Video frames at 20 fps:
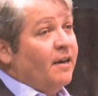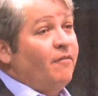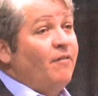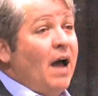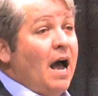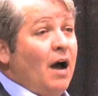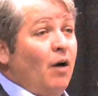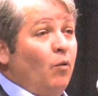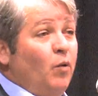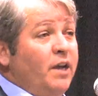of
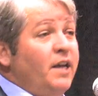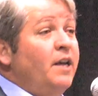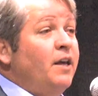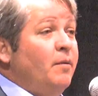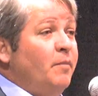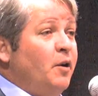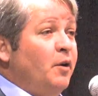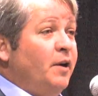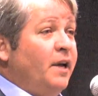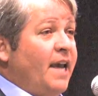how we
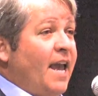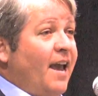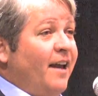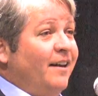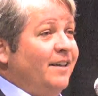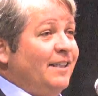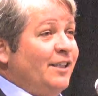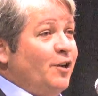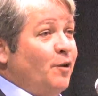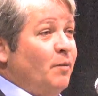
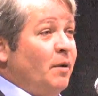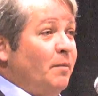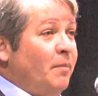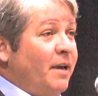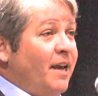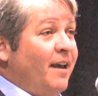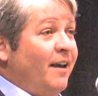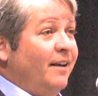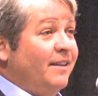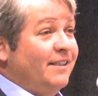communicate as human
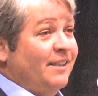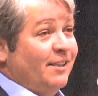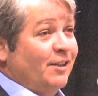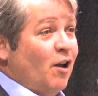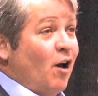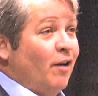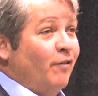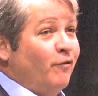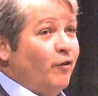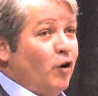beings is
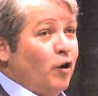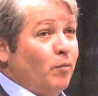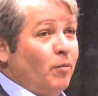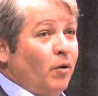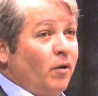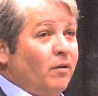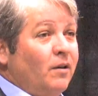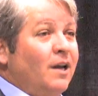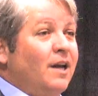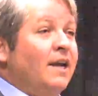
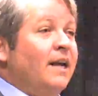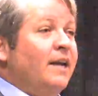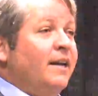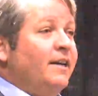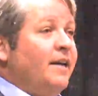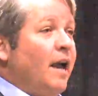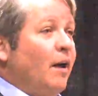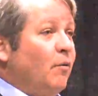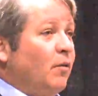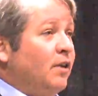nonverbal,
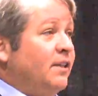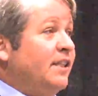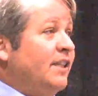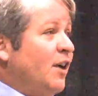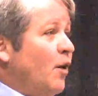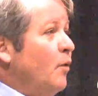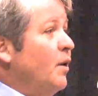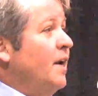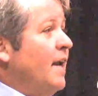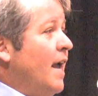yet we're
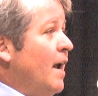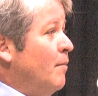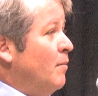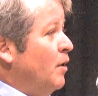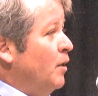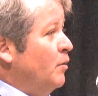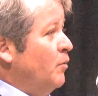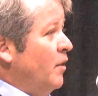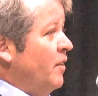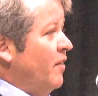so
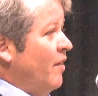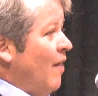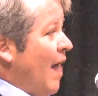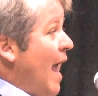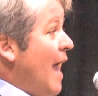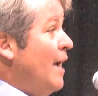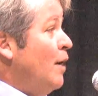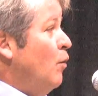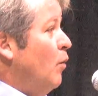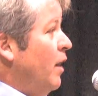enamored with
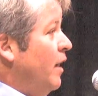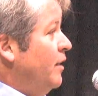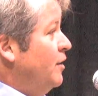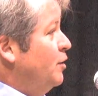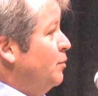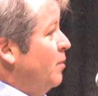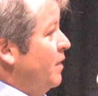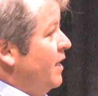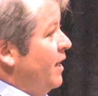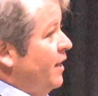
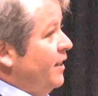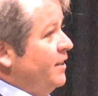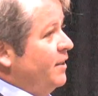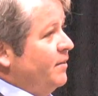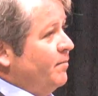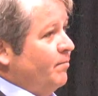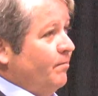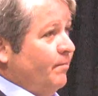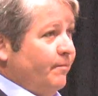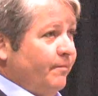language because
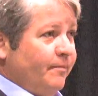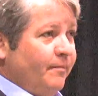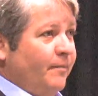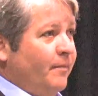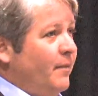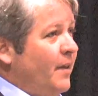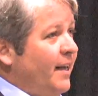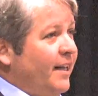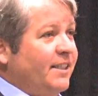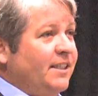
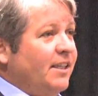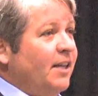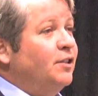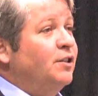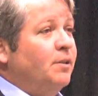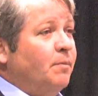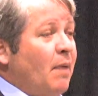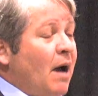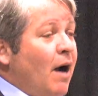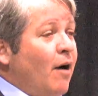it's
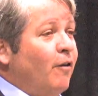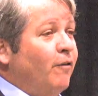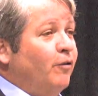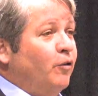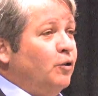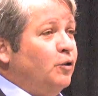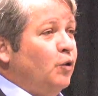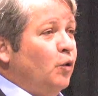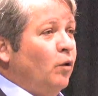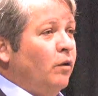such a
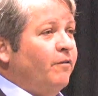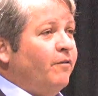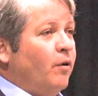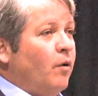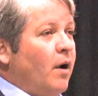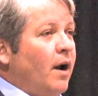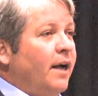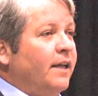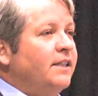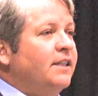powerful tool
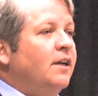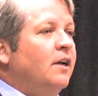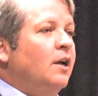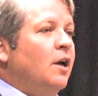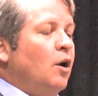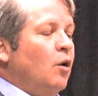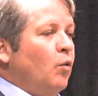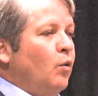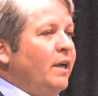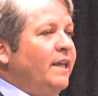for us,
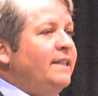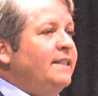we